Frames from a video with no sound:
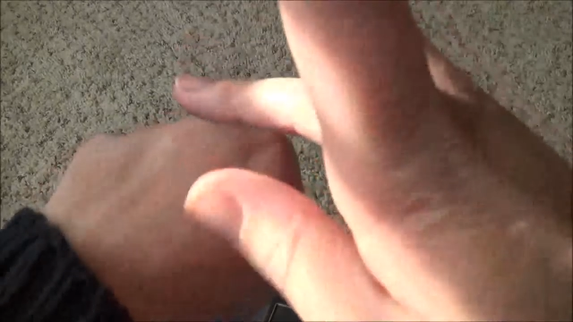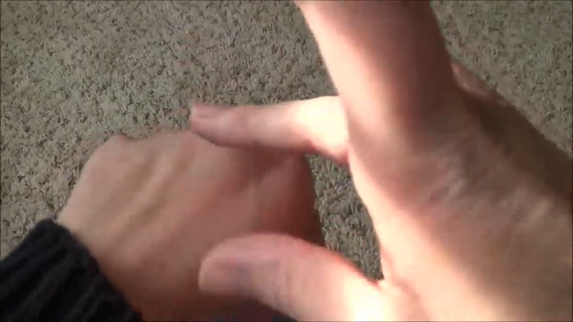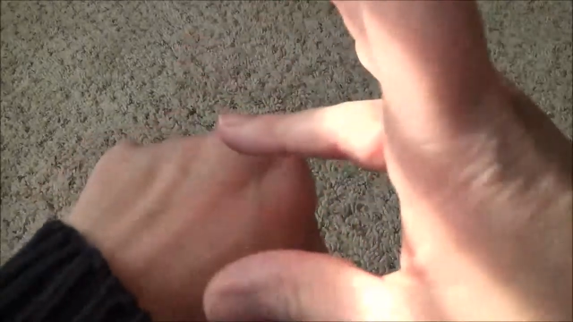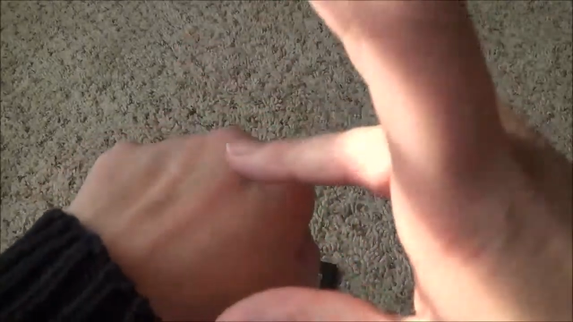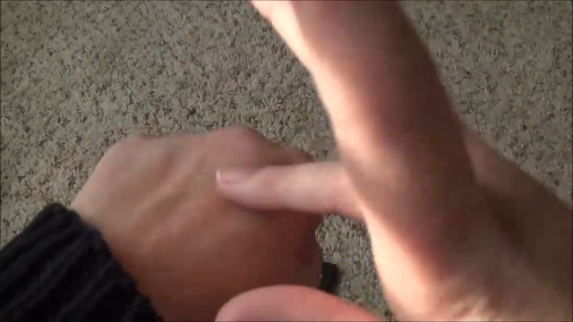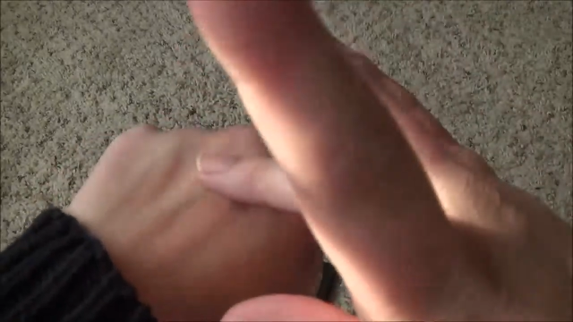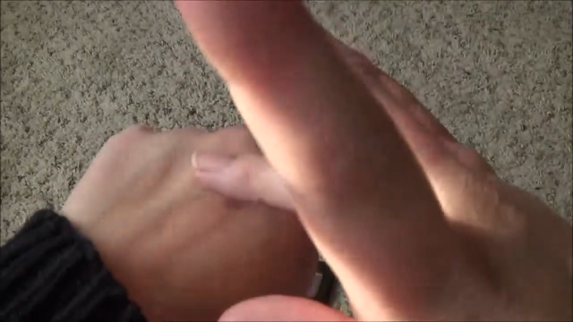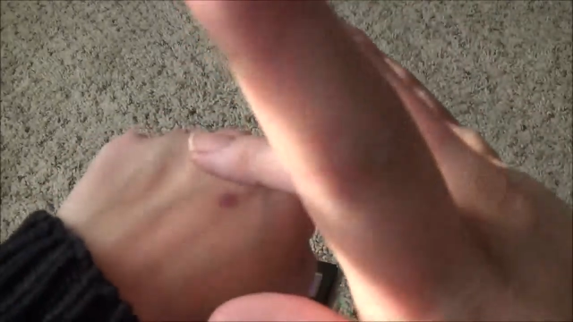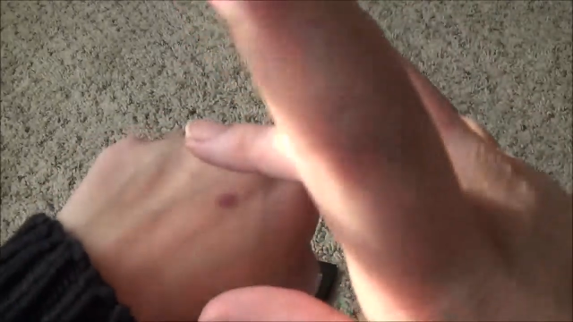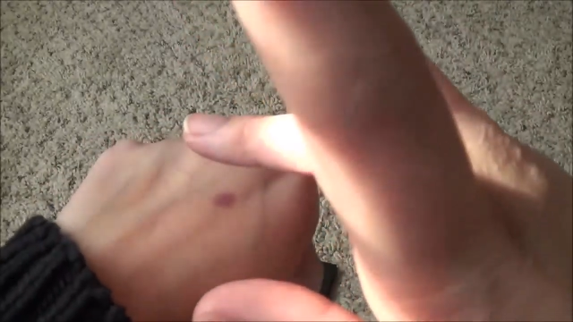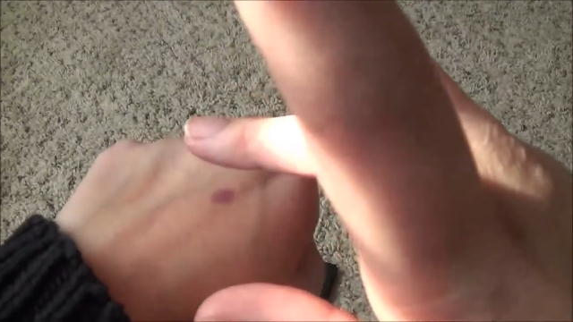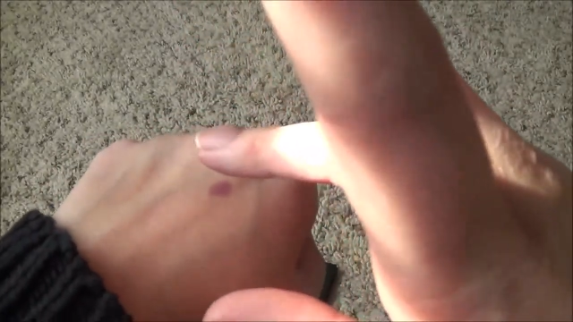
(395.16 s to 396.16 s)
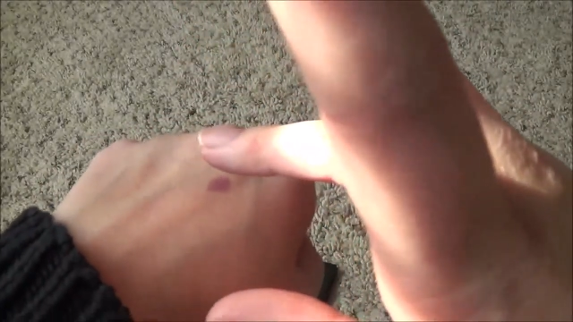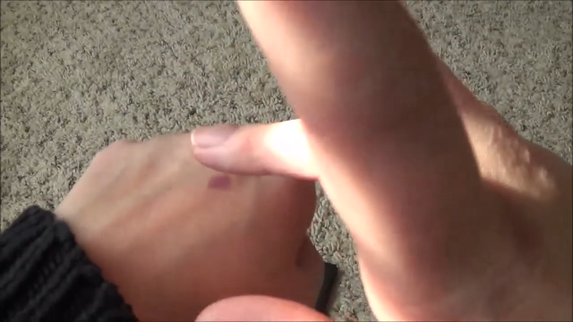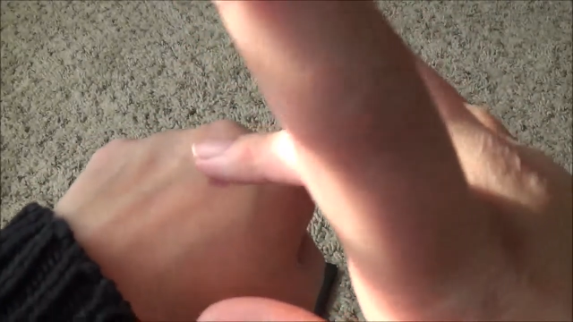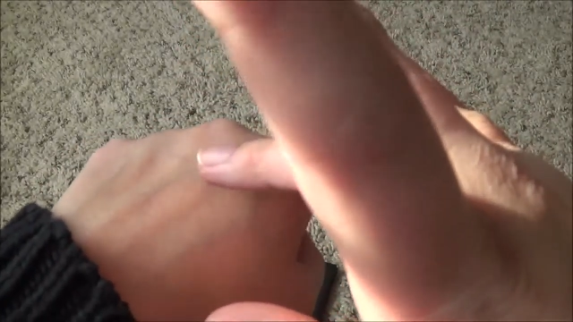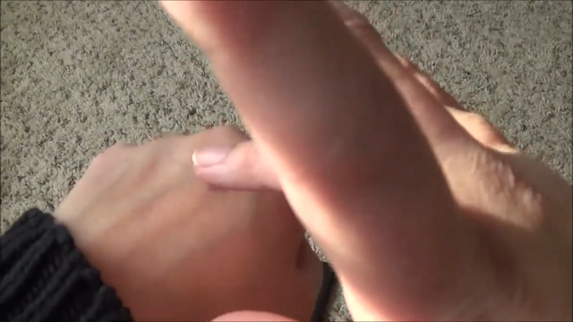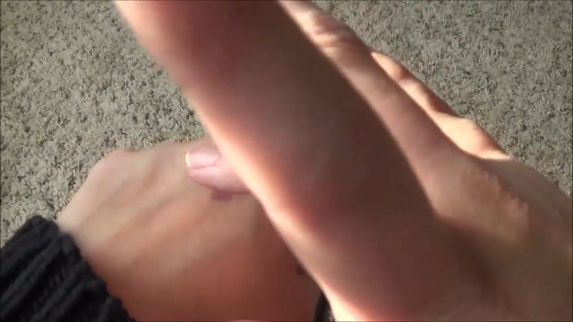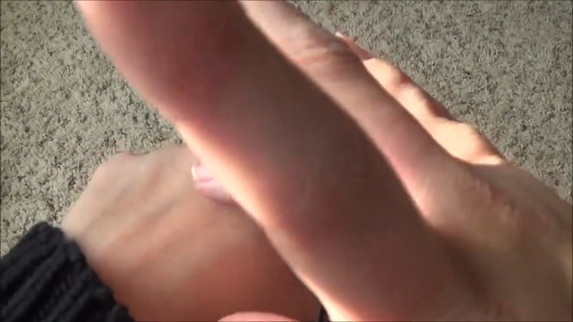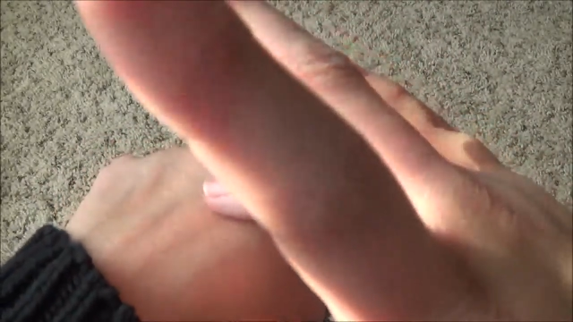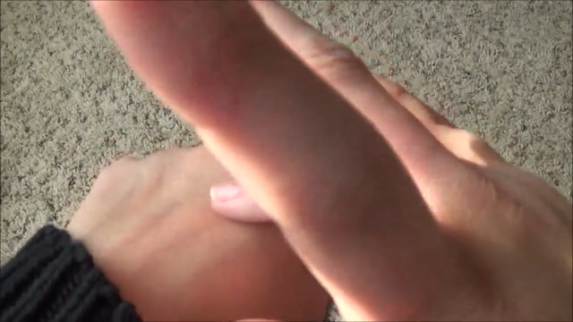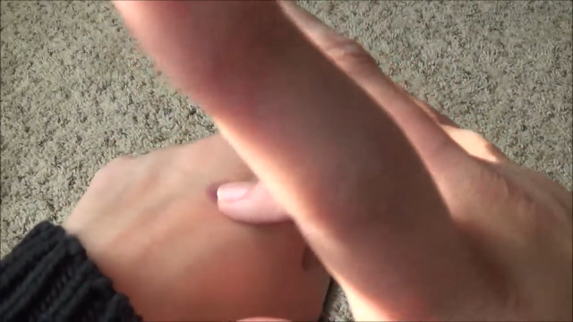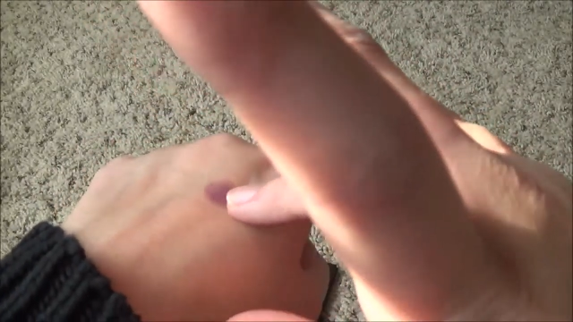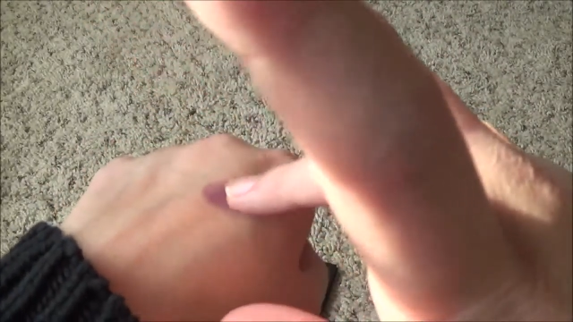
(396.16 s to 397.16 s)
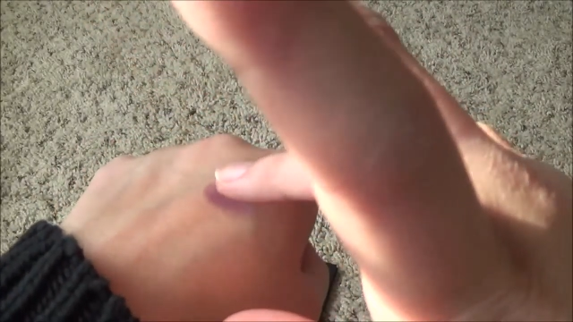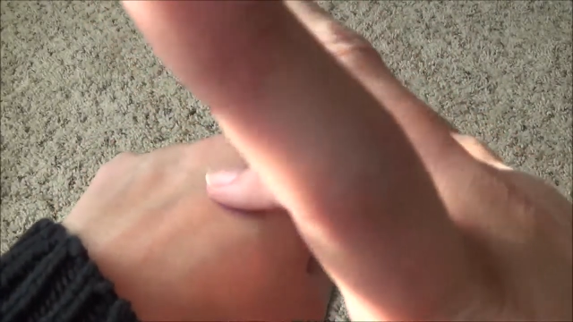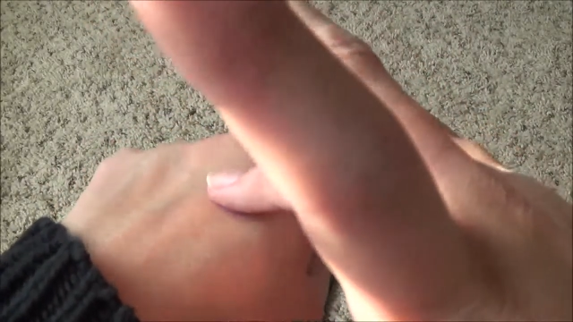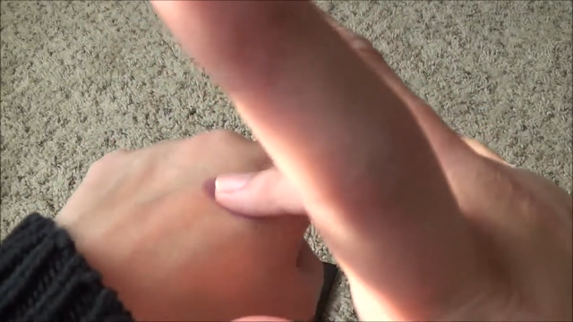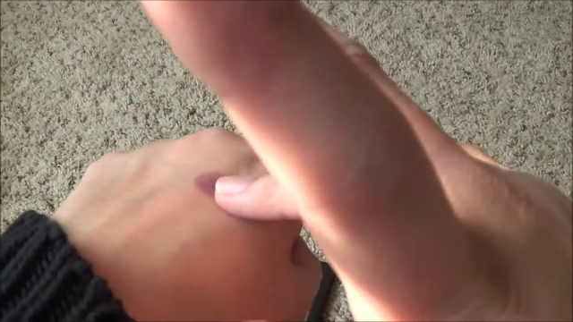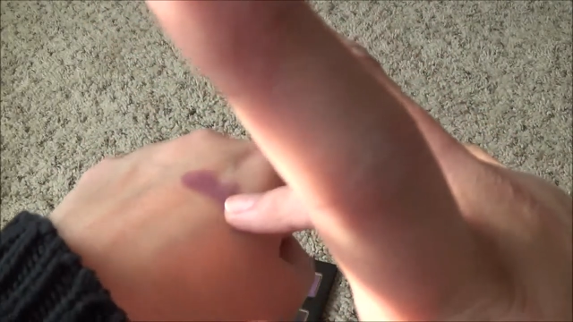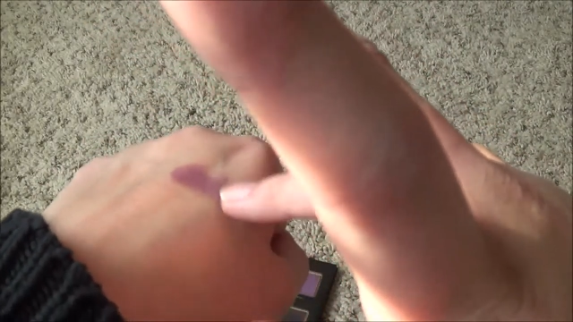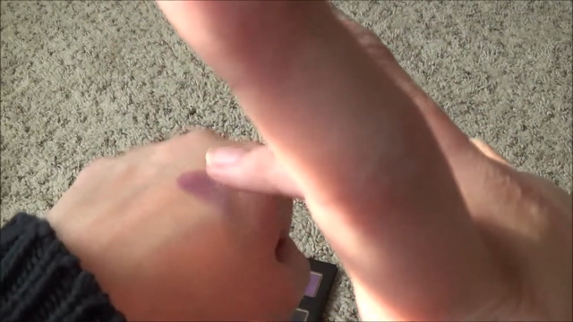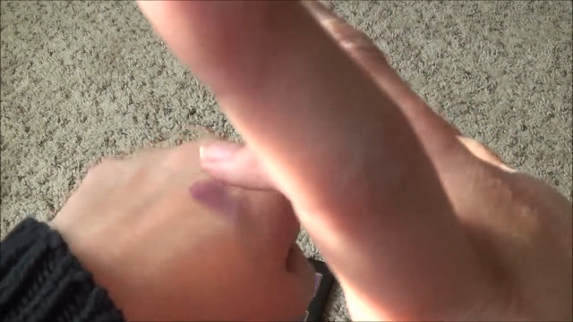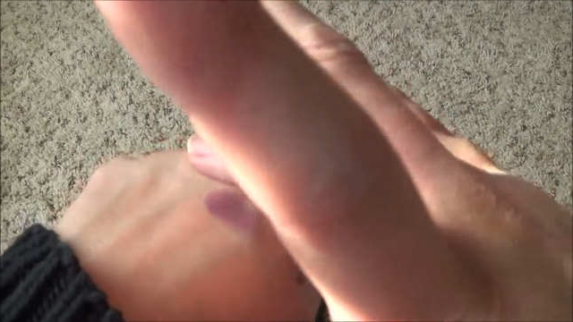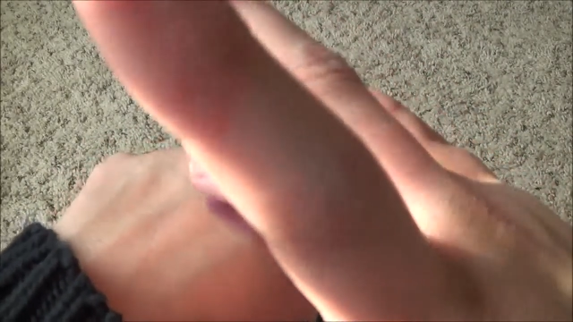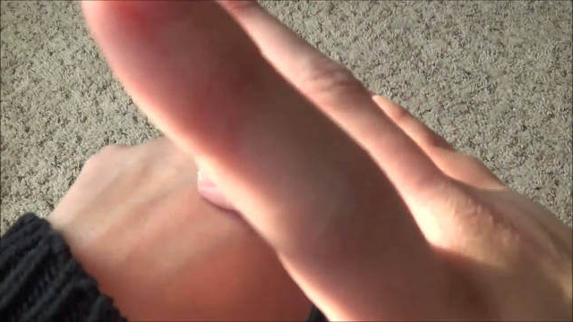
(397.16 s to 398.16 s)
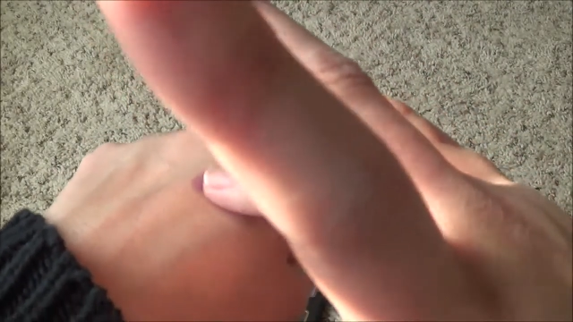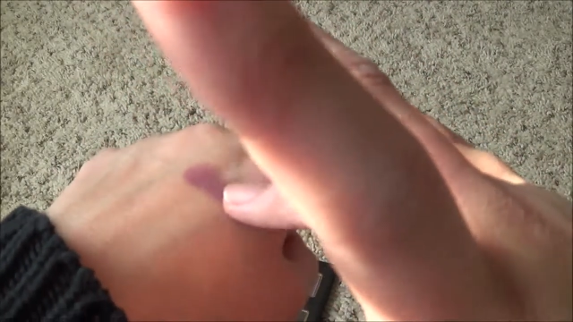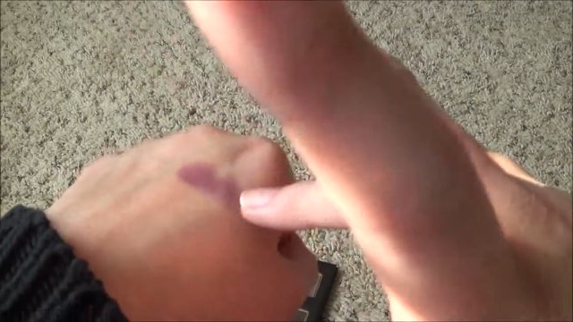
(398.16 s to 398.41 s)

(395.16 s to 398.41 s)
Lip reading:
No face is visible, so there are no lips to read.